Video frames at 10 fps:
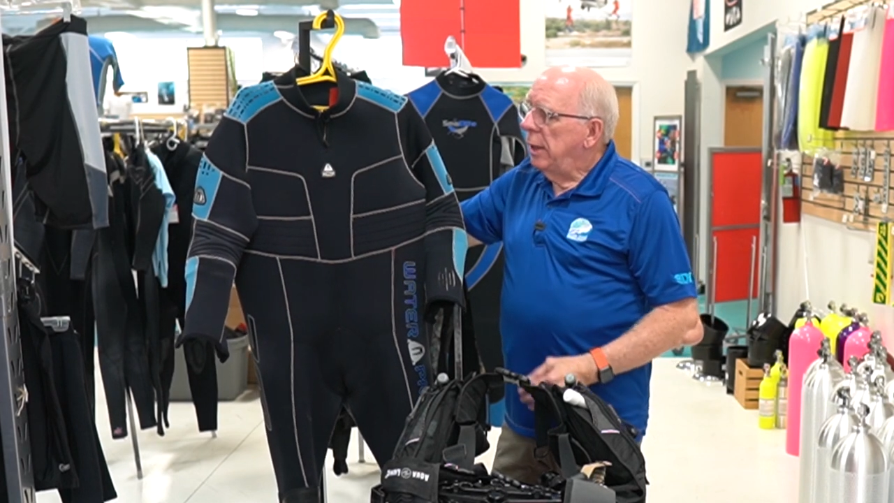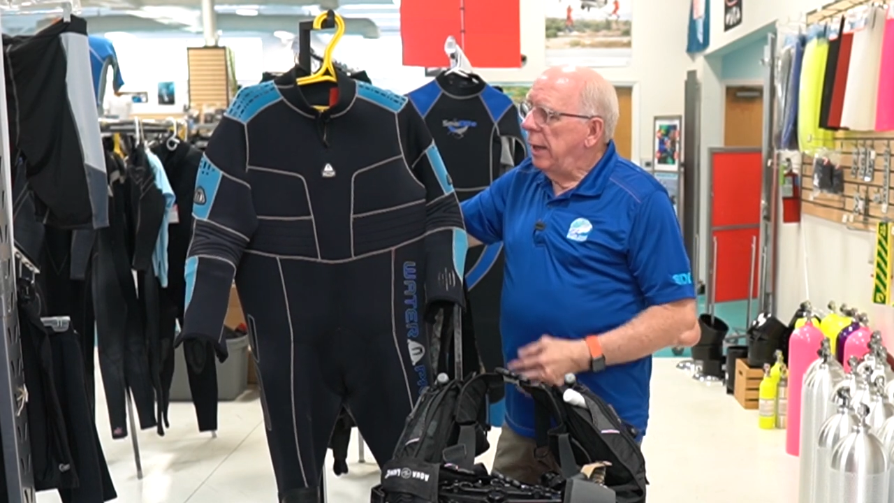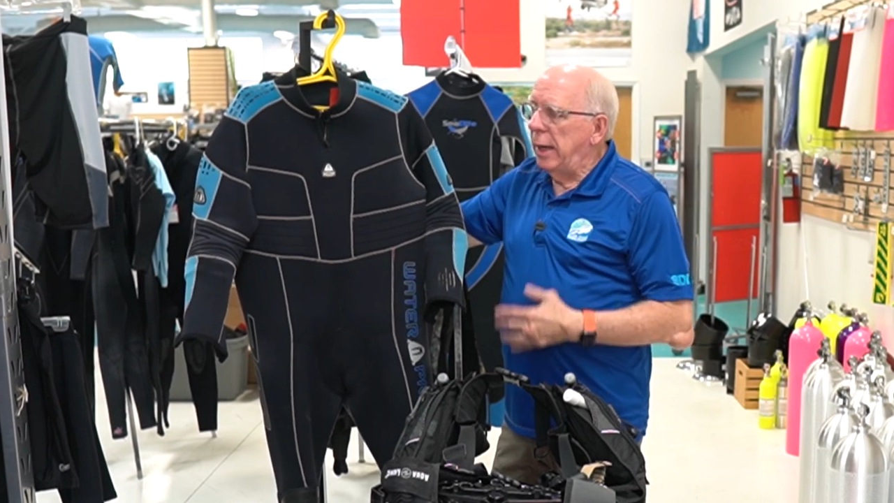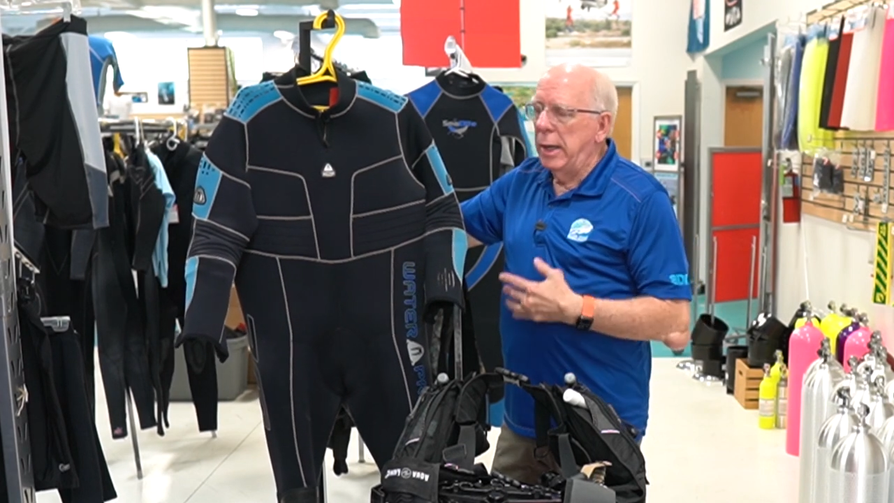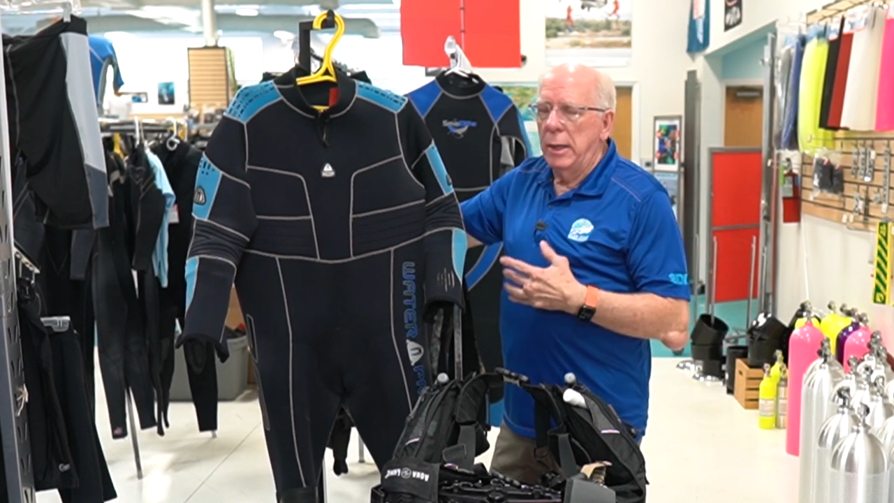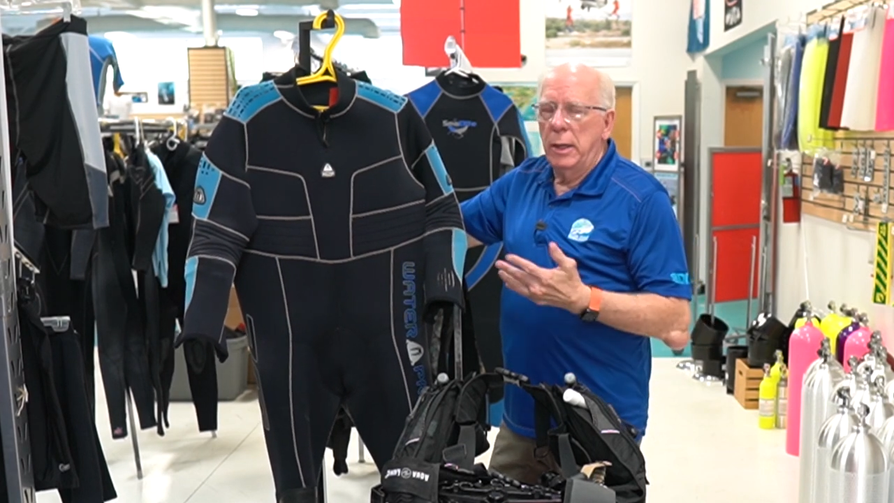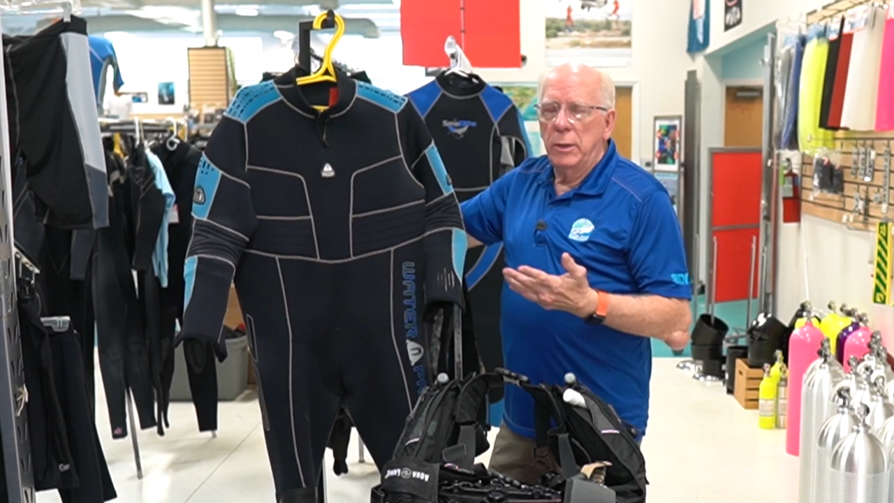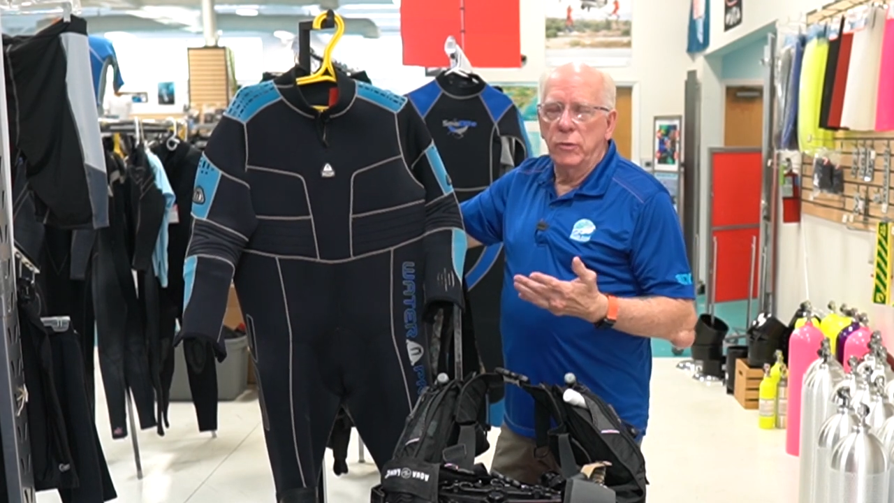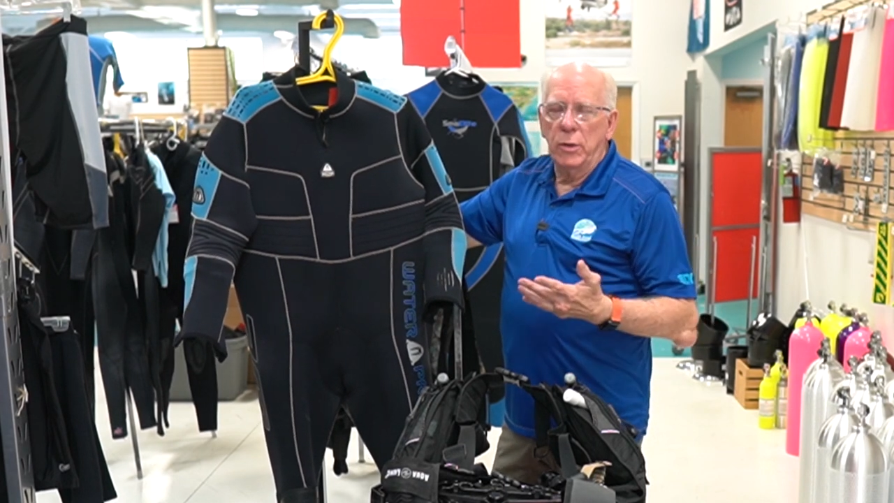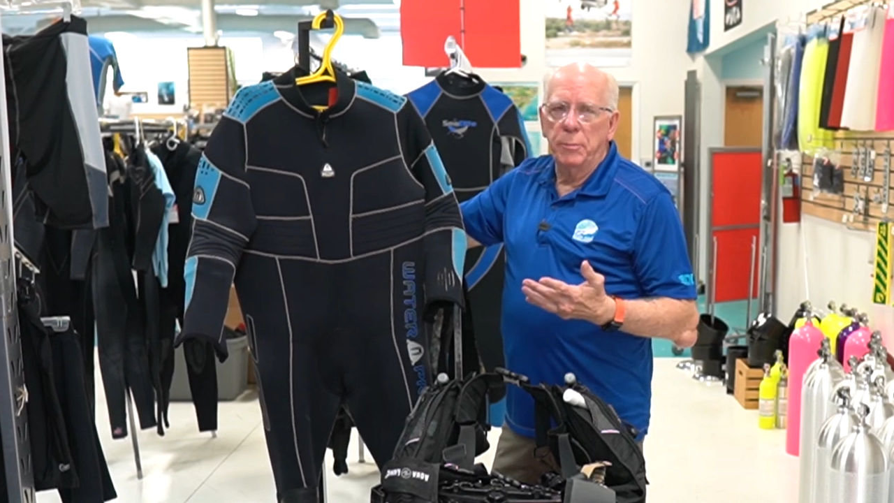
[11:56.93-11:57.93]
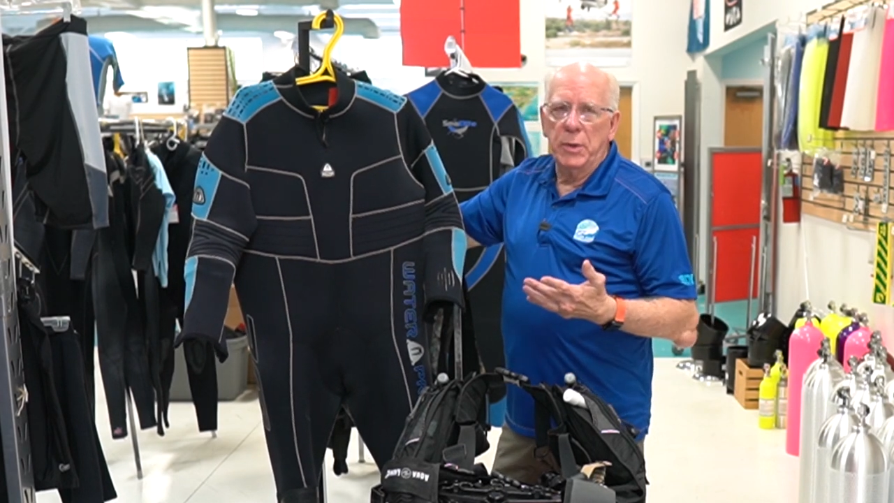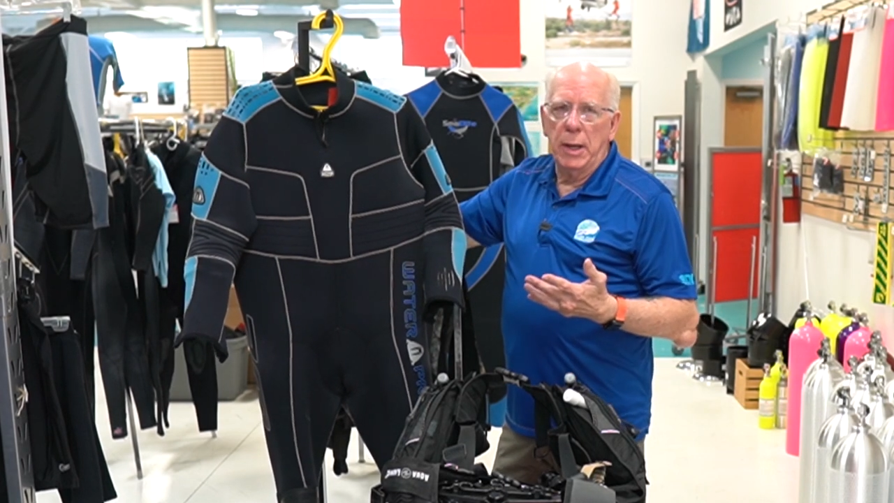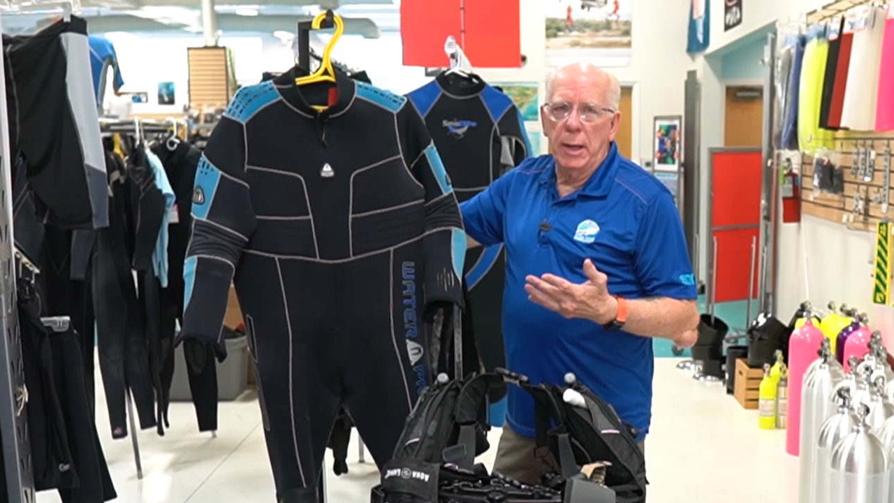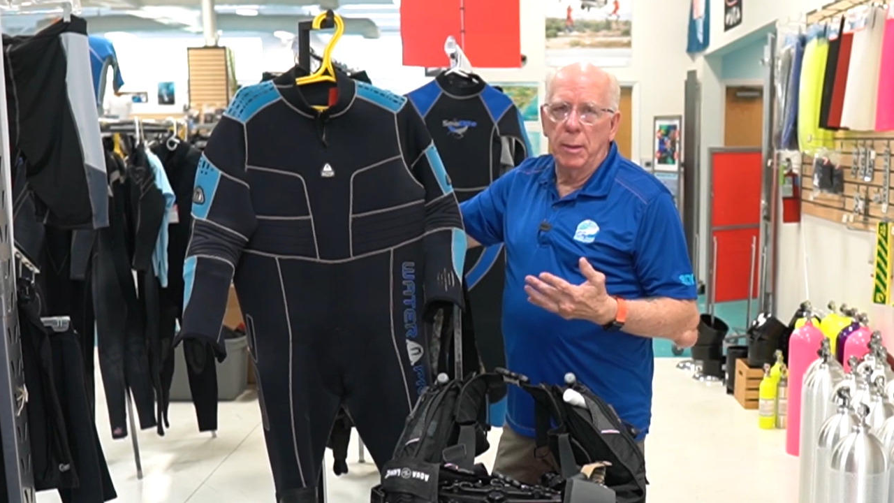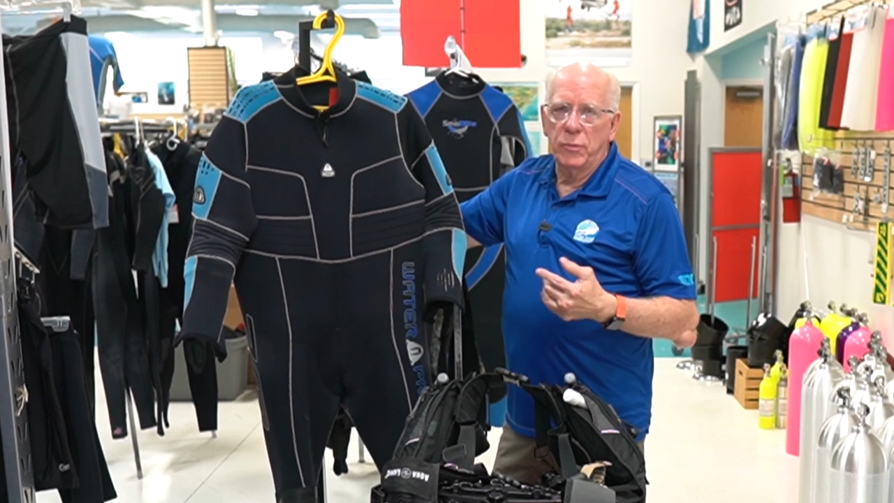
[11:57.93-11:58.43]
And
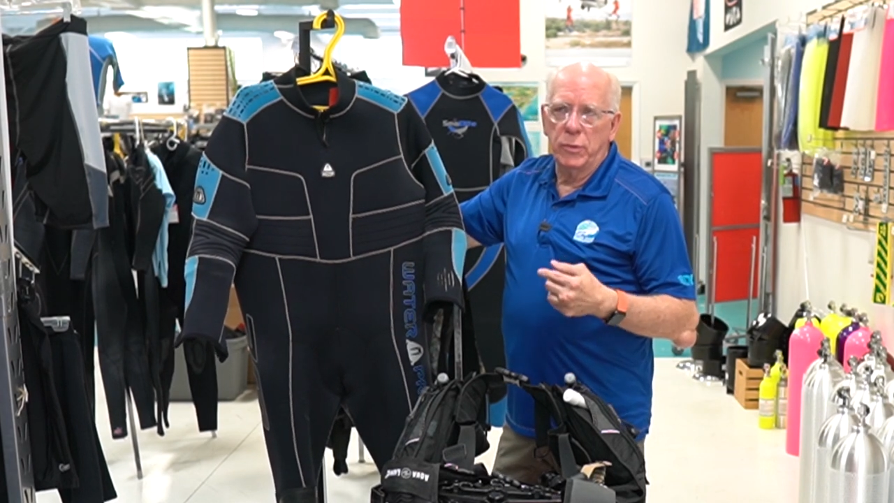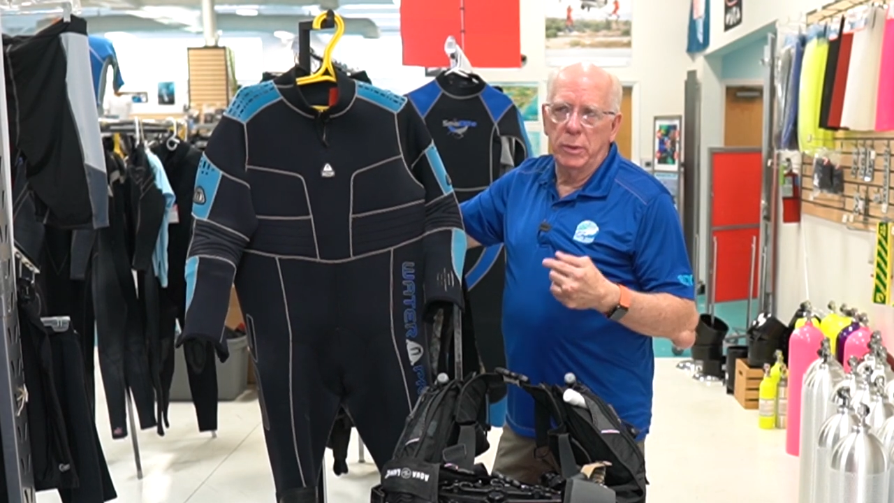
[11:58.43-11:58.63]
sometimes,